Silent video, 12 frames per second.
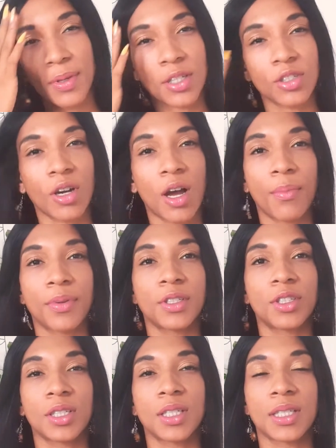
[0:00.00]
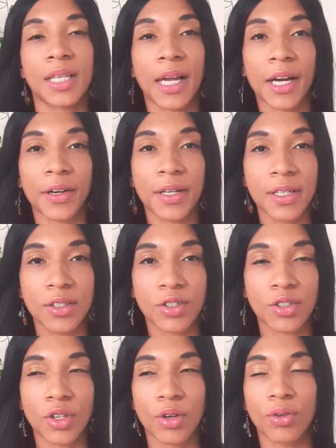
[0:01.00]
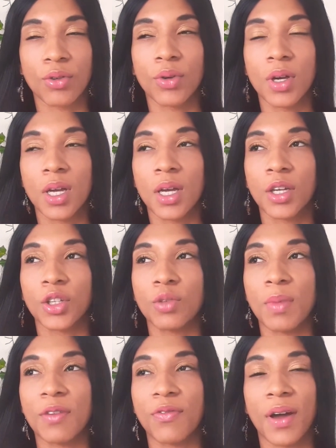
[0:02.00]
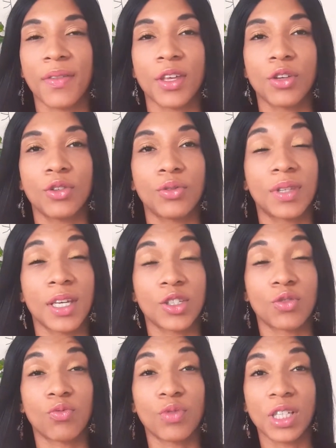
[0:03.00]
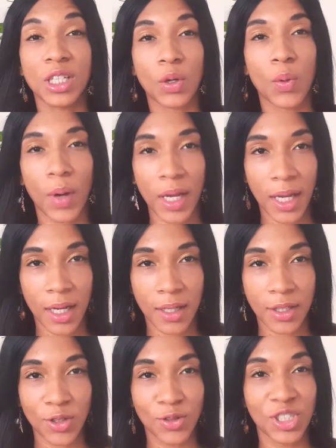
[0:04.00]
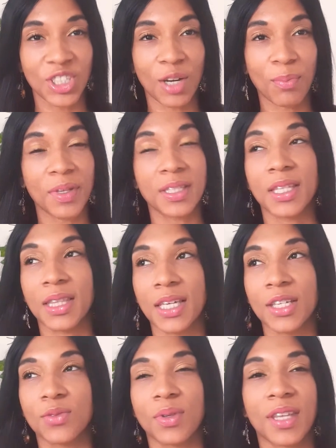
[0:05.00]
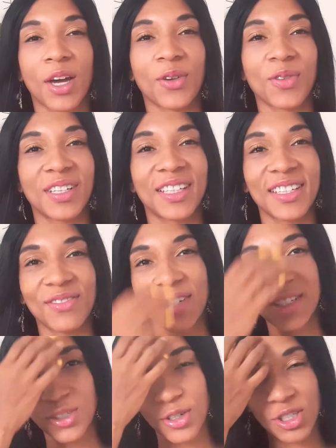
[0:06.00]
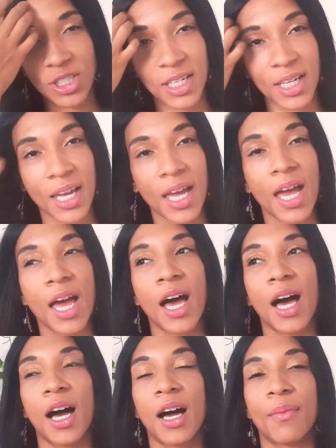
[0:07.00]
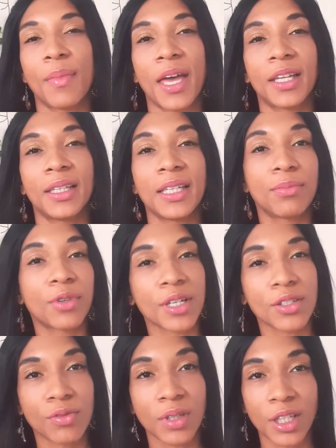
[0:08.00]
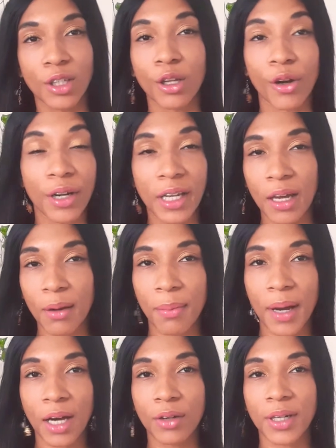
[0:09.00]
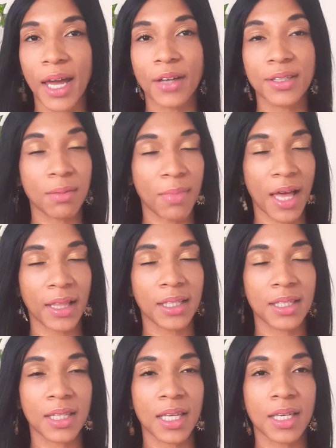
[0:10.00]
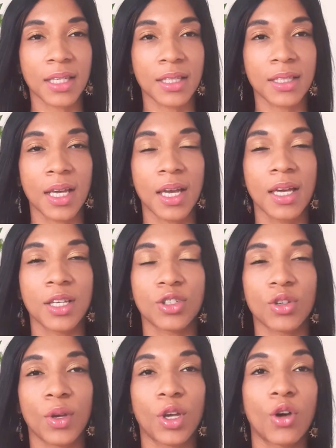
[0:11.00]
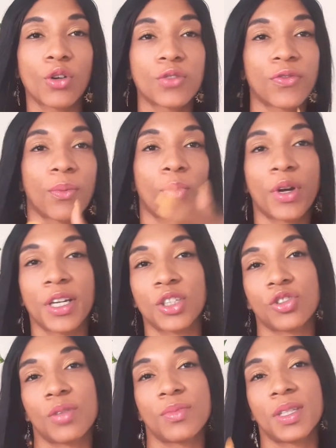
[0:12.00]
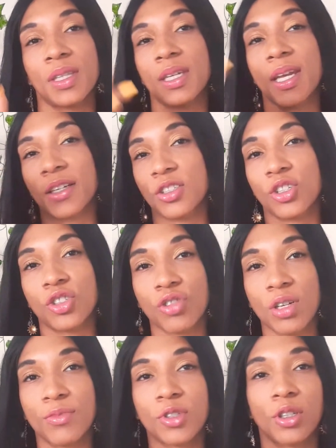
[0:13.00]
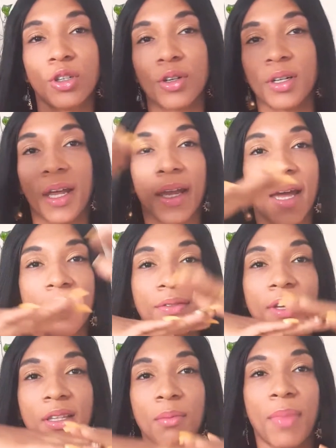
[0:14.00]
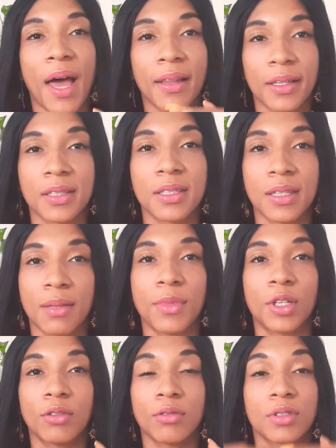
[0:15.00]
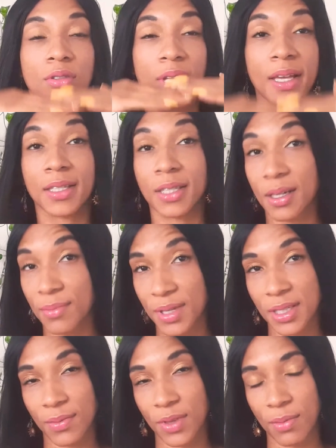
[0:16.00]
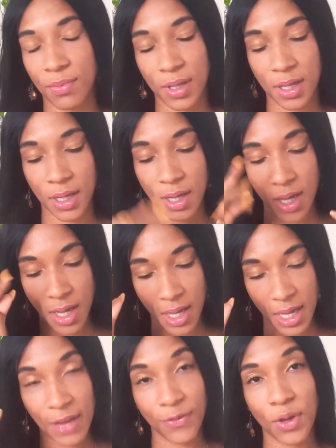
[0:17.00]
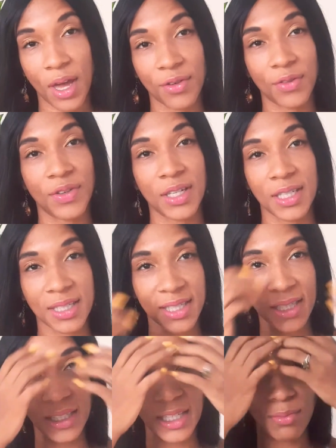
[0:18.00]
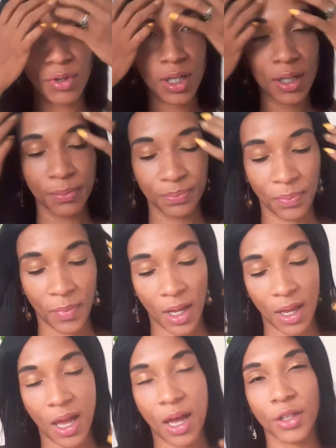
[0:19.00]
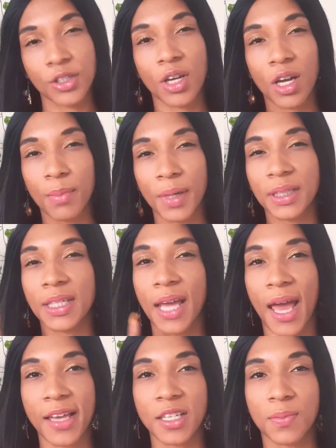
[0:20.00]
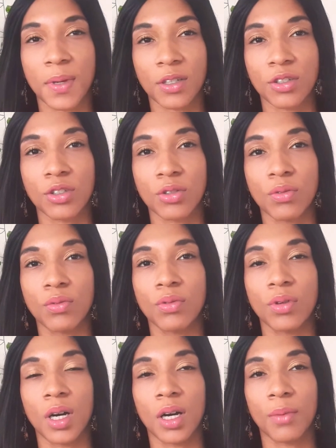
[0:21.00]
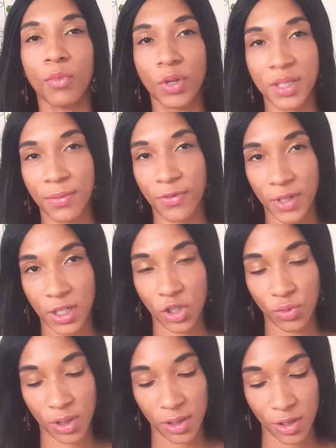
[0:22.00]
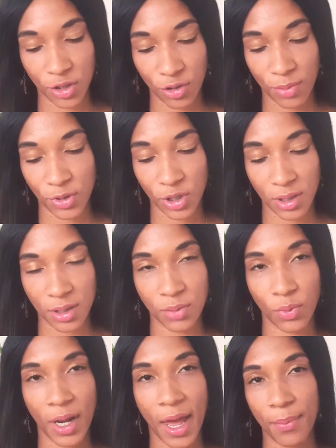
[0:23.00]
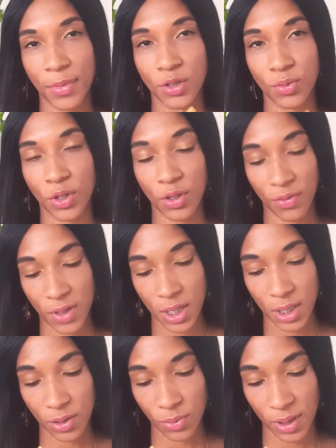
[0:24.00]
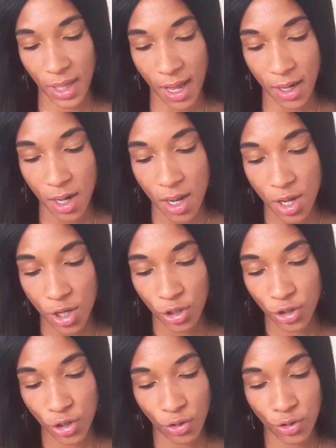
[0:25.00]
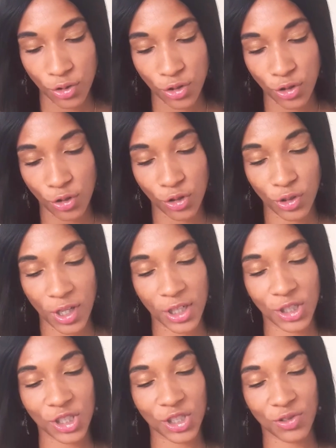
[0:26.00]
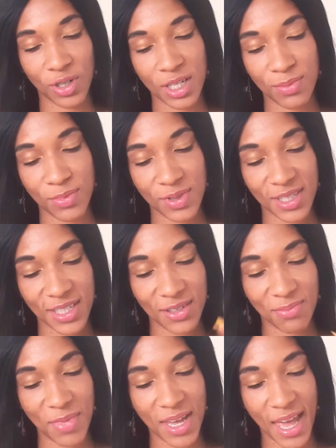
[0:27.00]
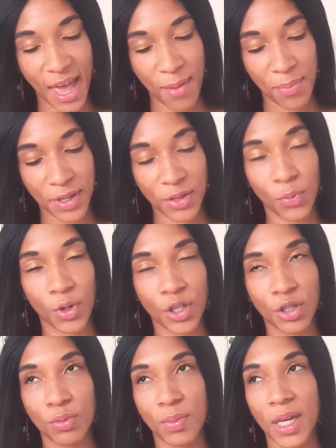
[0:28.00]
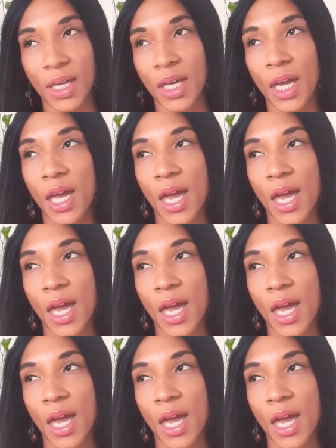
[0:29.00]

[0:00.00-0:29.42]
Because your opposition is Aries, so you may find that you do things really quick. You jump into things without really researching. And Libra is really learning about how to balance things. So it goes from one extreme to the next extreme to learn like kind of like the balance in the middle. So that's going to be something big if you have a Venus in Libra. I'll talk about the aspects too once I'm finished with the descriptions, what happens with your Venus with that. So social extremes may happen where you may